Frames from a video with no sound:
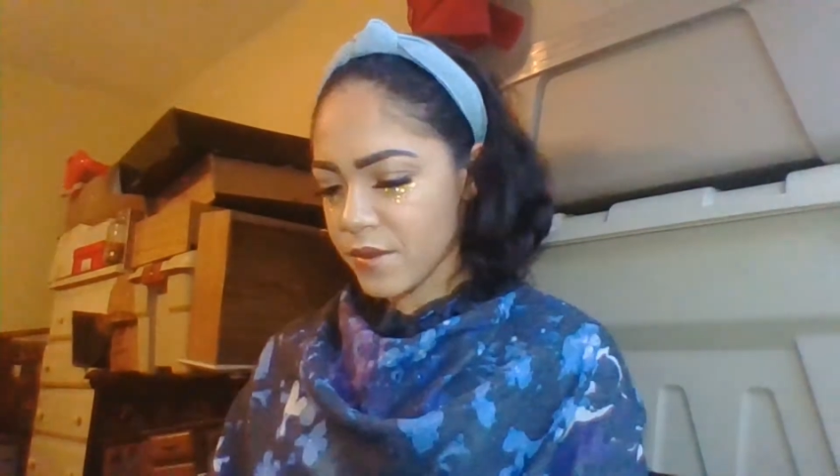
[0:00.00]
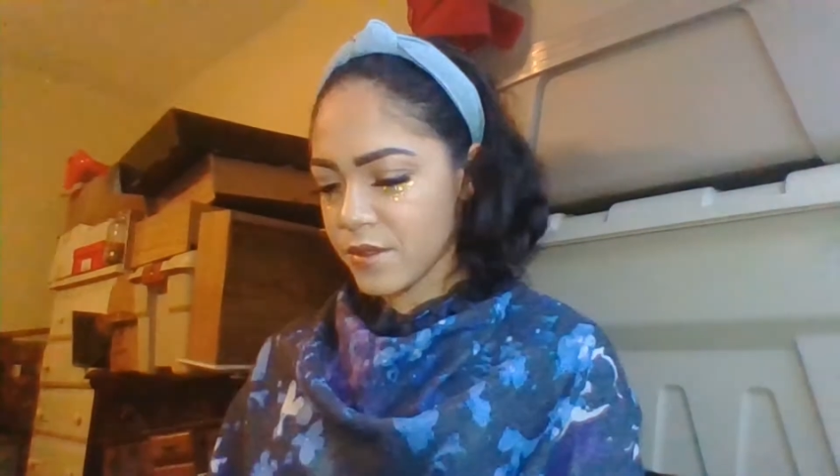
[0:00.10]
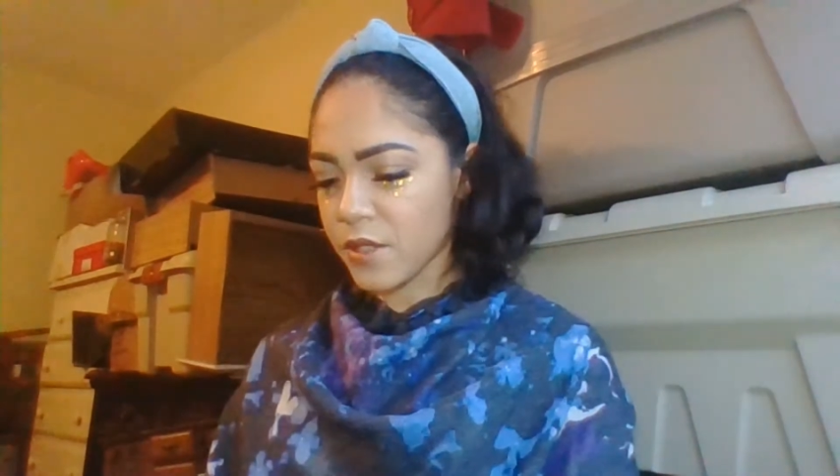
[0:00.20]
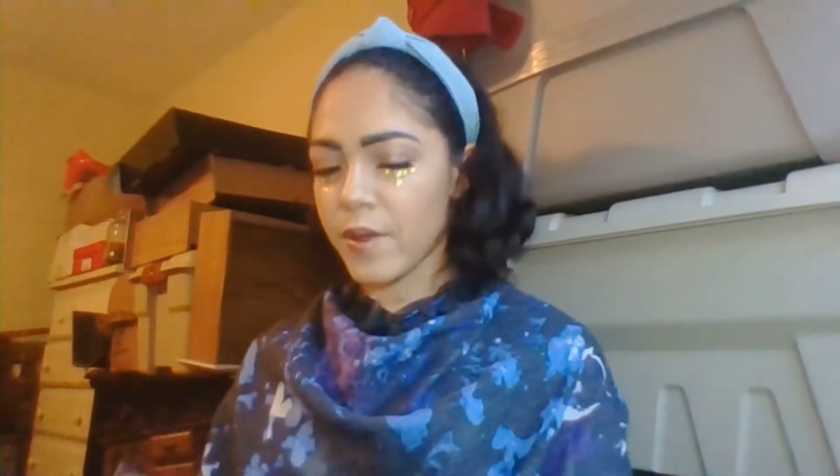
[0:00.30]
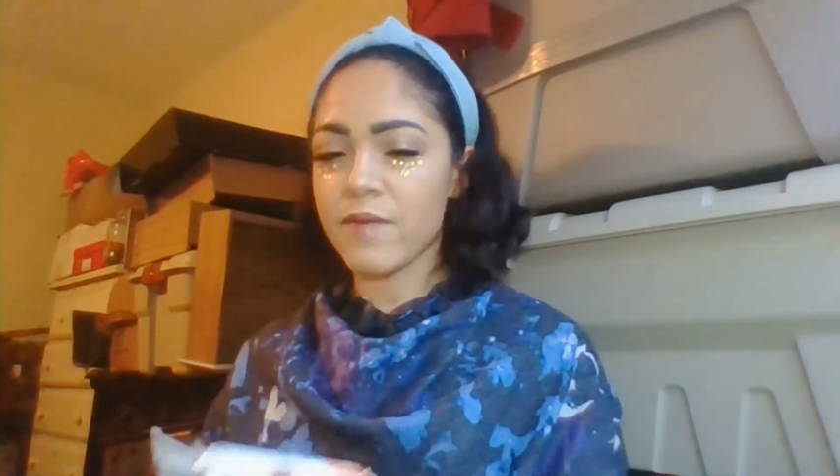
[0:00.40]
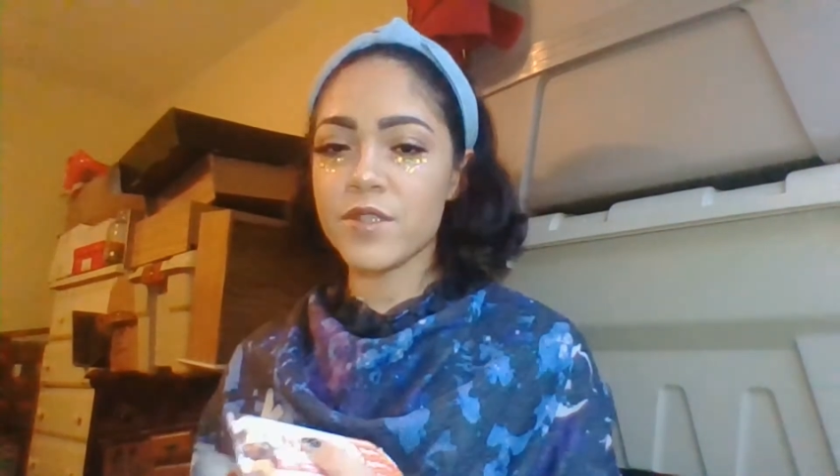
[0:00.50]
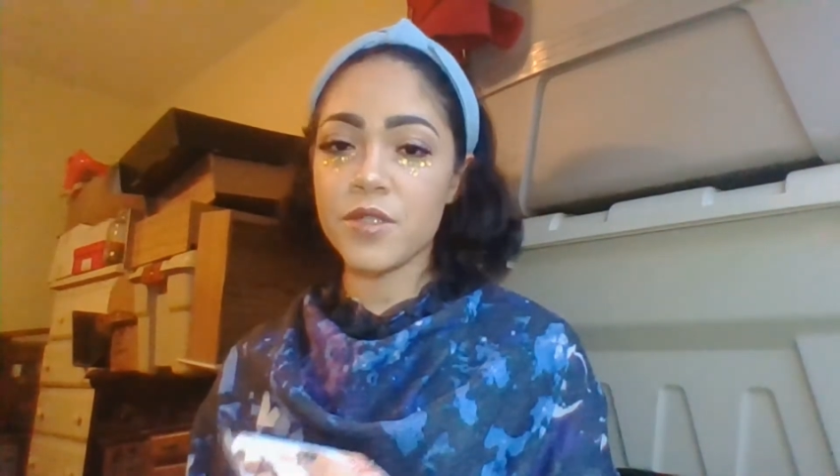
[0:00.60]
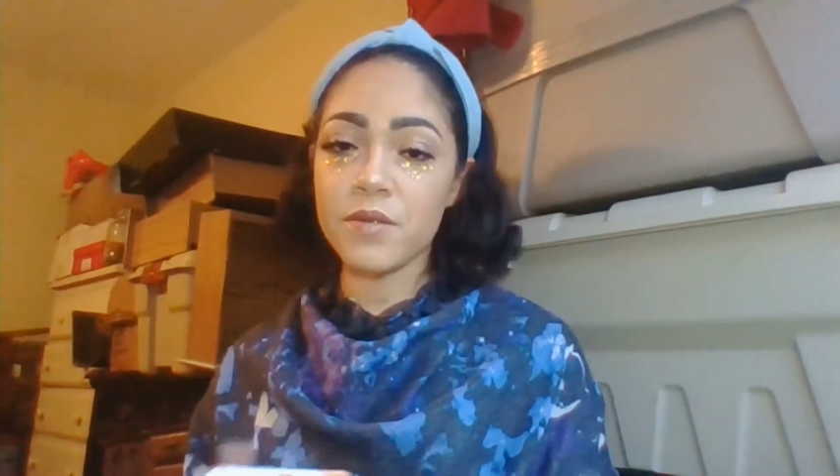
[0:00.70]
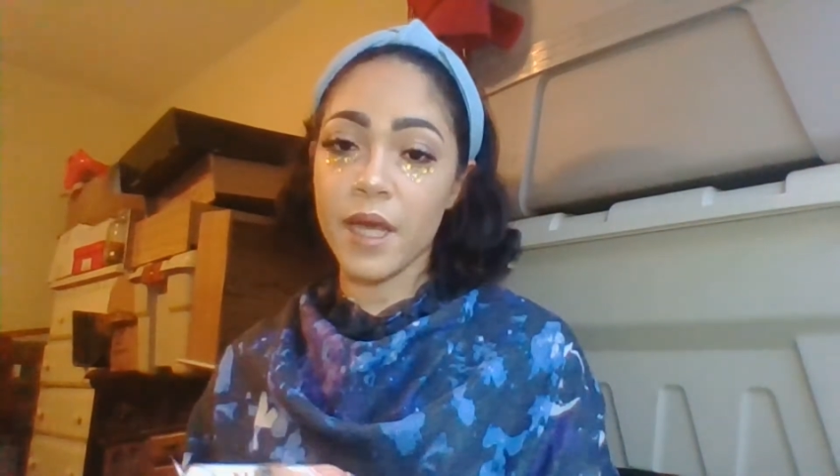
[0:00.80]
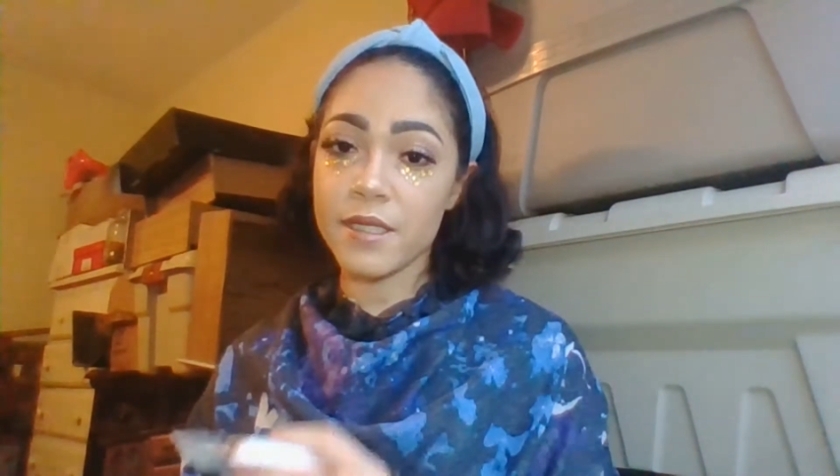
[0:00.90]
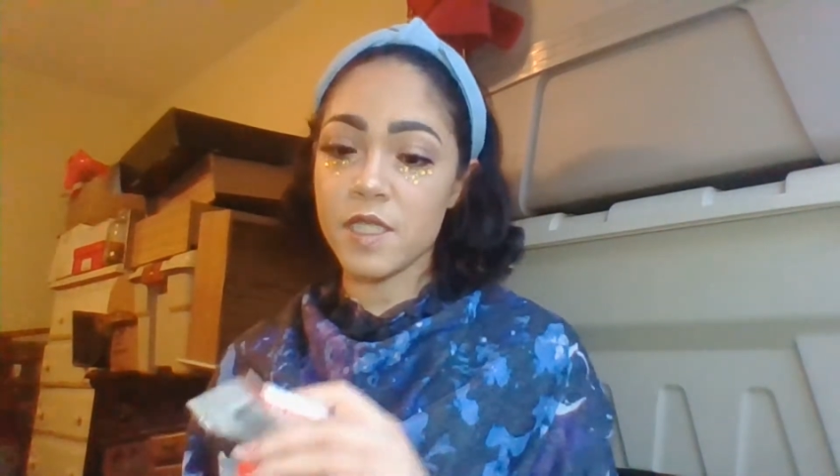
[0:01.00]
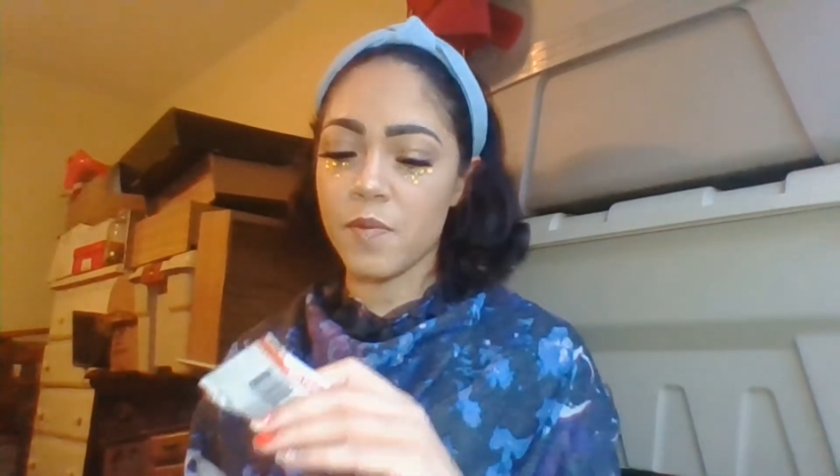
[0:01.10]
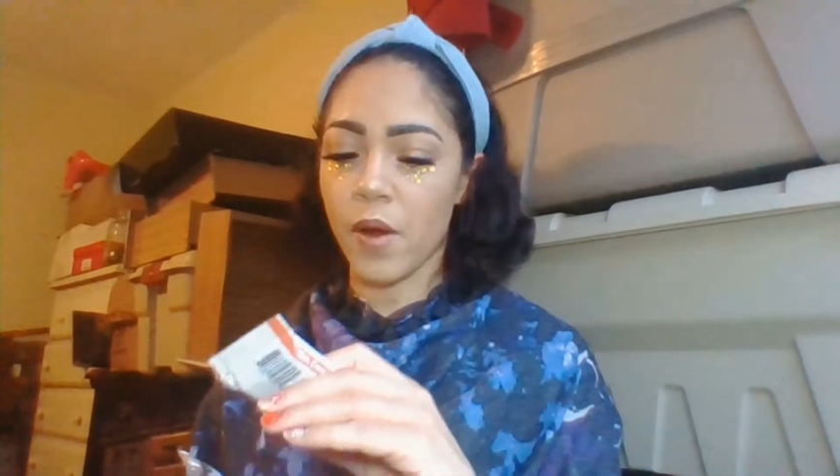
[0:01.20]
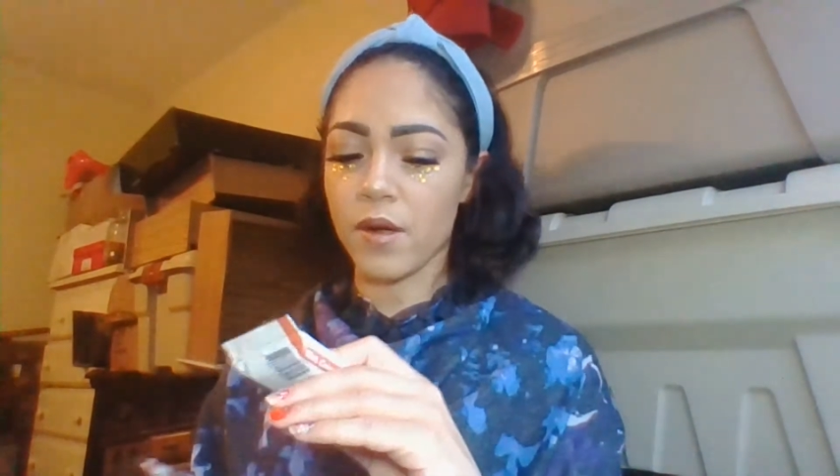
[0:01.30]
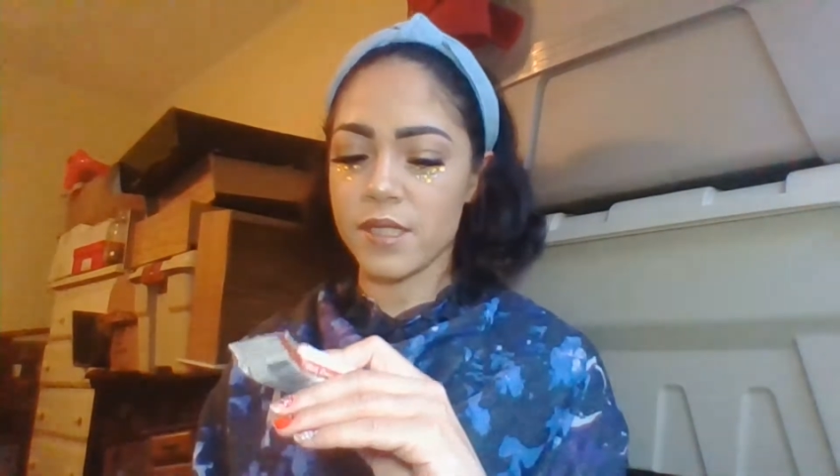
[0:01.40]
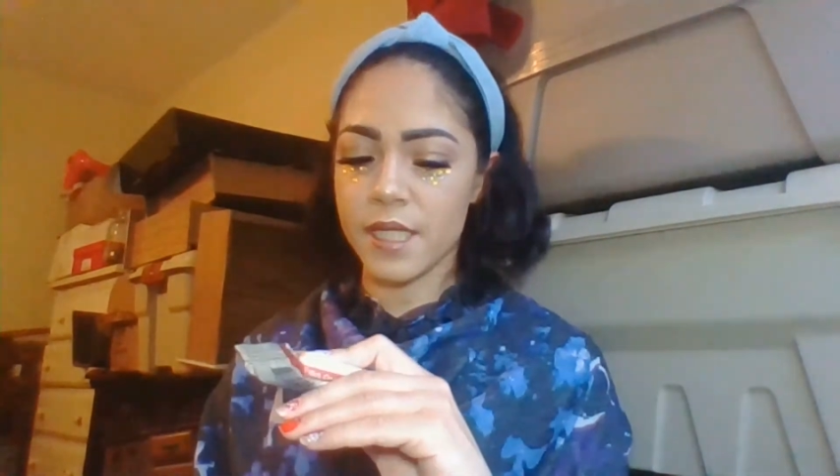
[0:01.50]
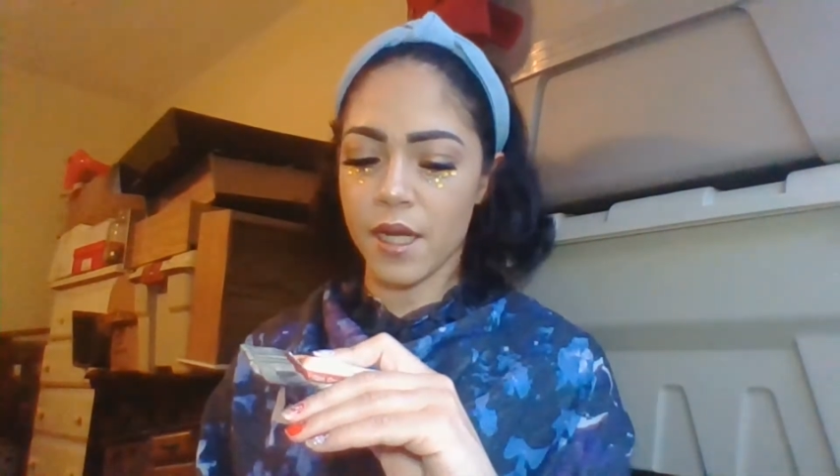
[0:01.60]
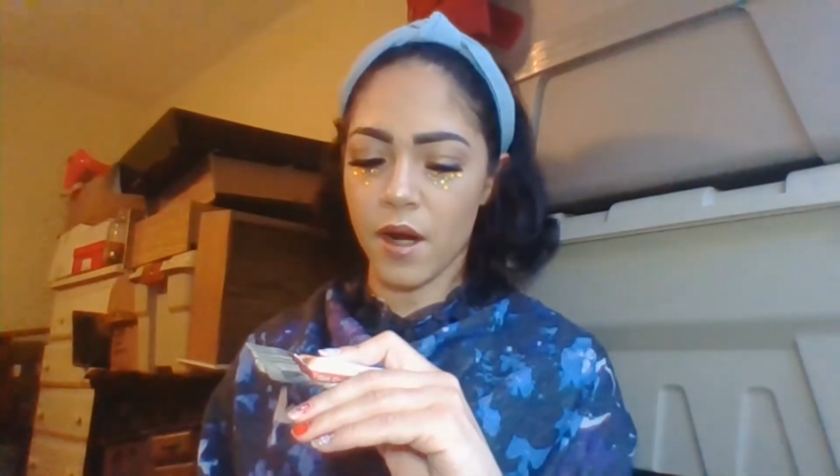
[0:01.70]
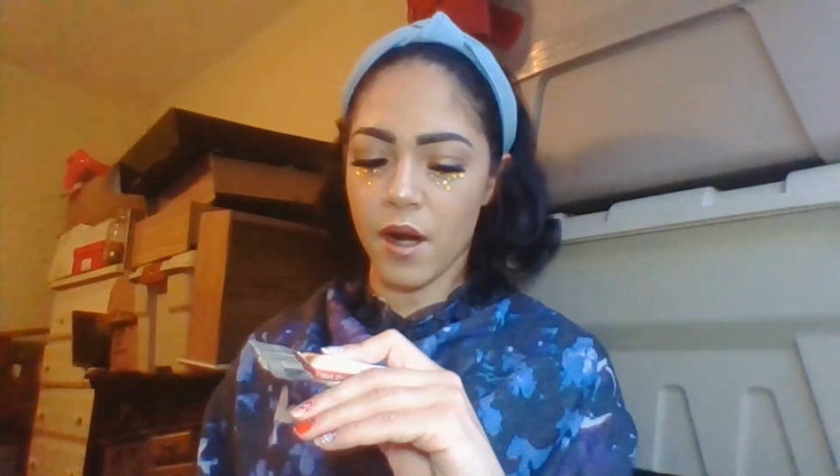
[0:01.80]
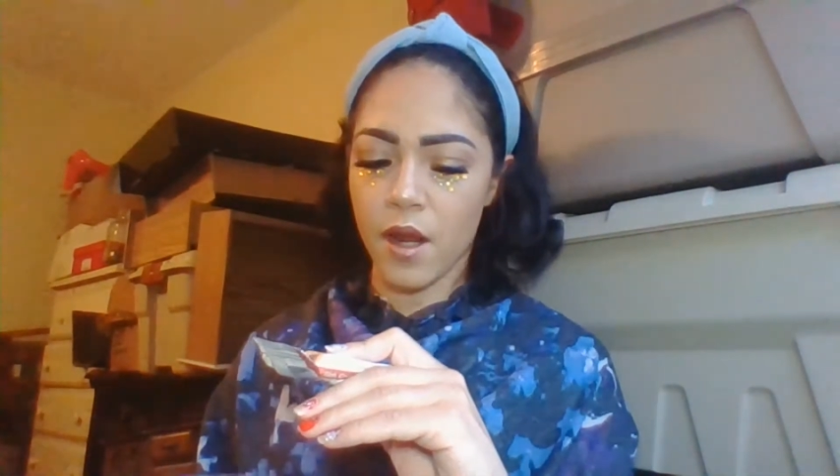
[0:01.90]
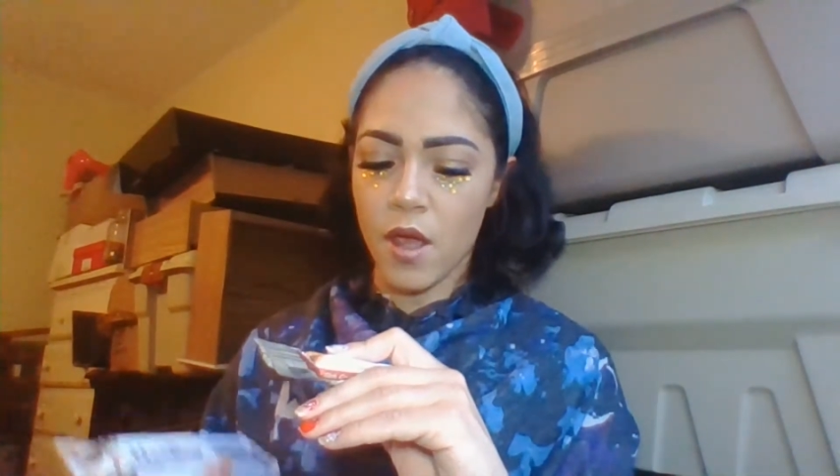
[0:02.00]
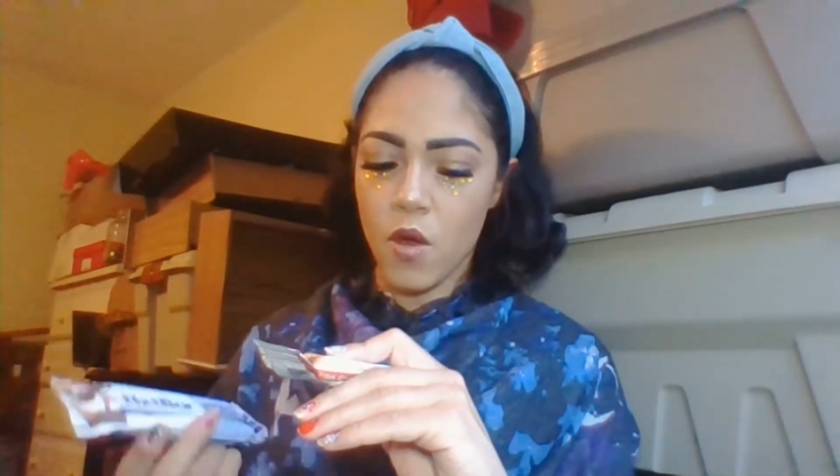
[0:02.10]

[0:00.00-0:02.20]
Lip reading: So we have two next bars here.